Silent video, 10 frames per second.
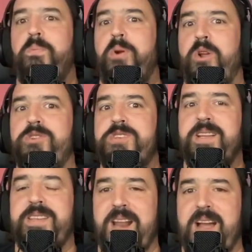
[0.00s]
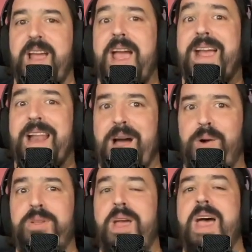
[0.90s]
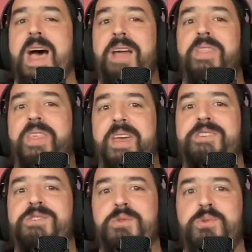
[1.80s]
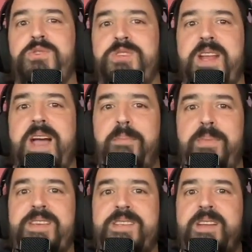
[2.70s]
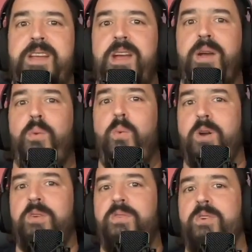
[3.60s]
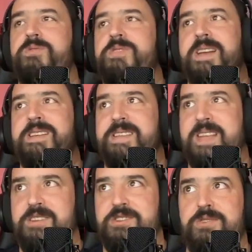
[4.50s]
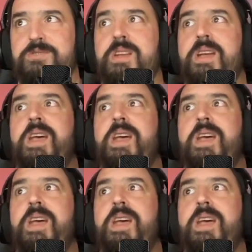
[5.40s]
Projectrak Cloud and thanks to Jira MISC workflows extensions.